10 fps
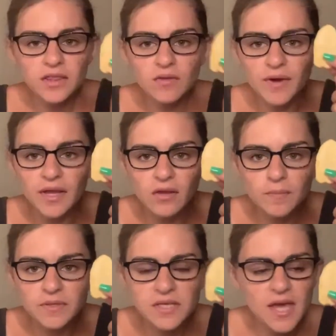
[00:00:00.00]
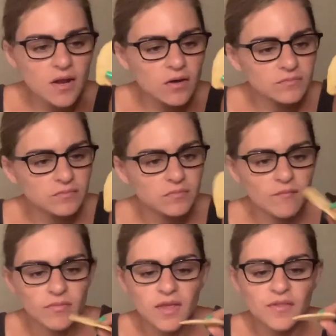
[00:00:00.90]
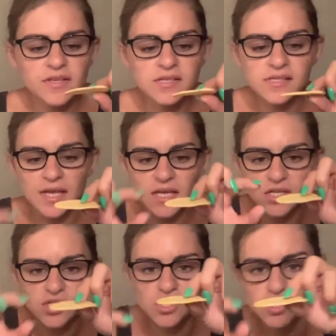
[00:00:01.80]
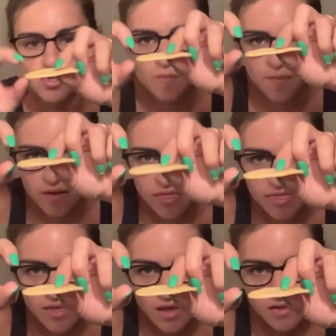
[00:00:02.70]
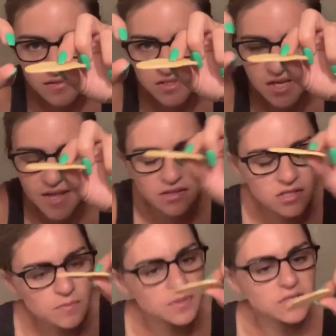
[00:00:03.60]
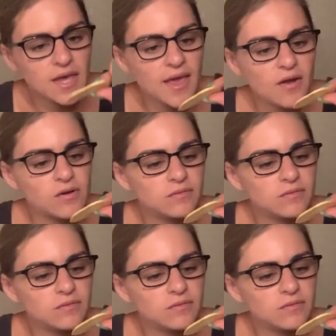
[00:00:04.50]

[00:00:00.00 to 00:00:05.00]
the regular potato. Now this is like a super thick, dense potato.